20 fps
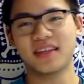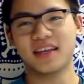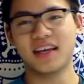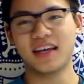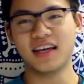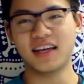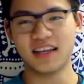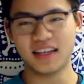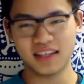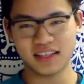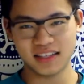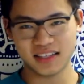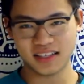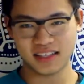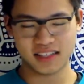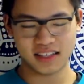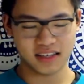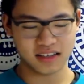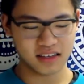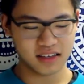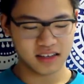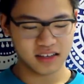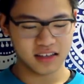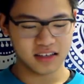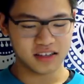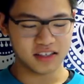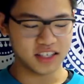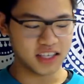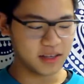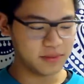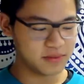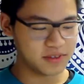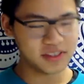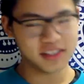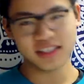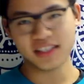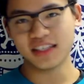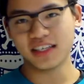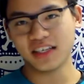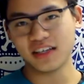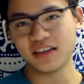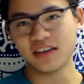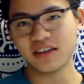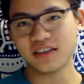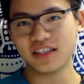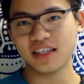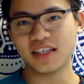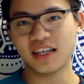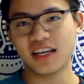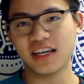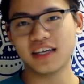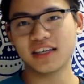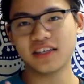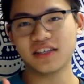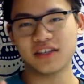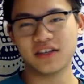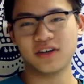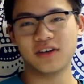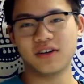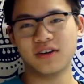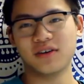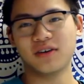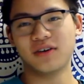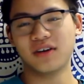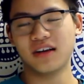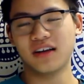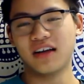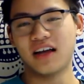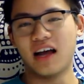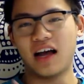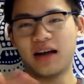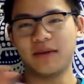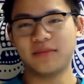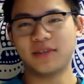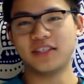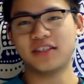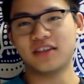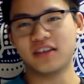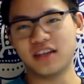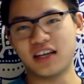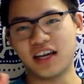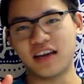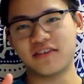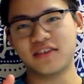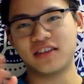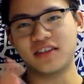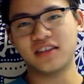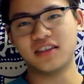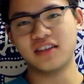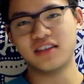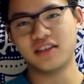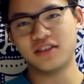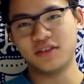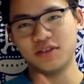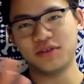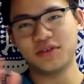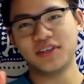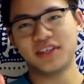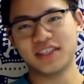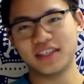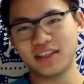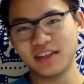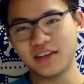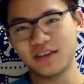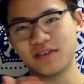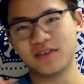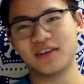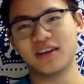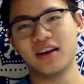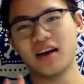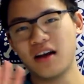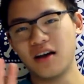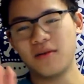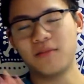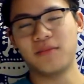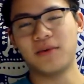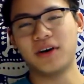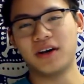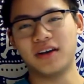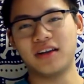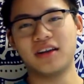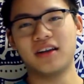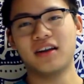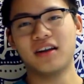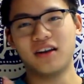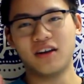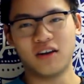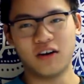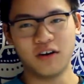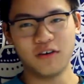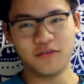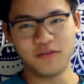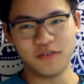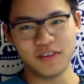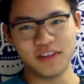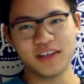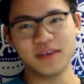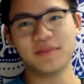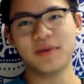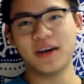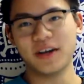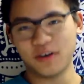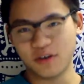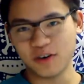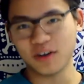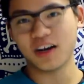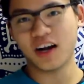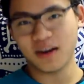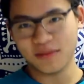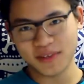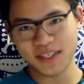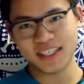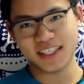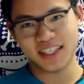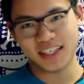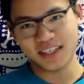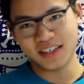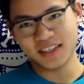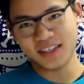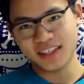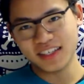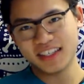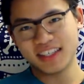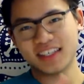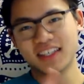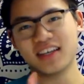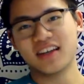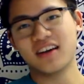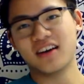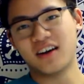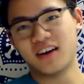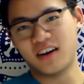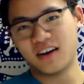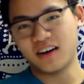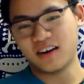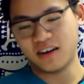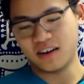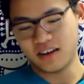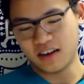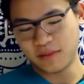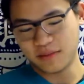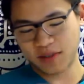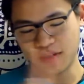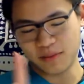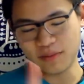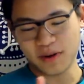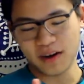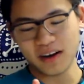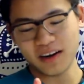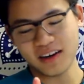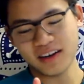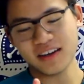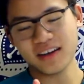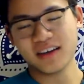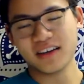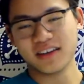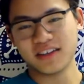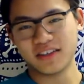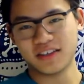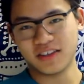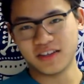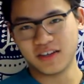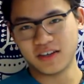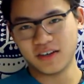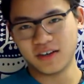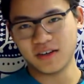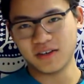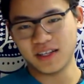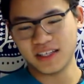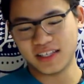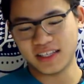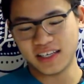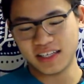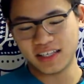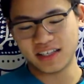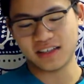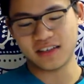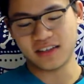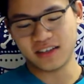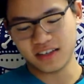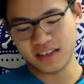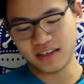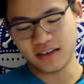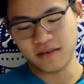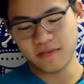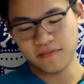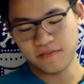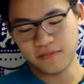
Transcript: And James isn't here today, so I'm just gonna have to do this alone. But hopefully my origami skills are up to par, so let's get started.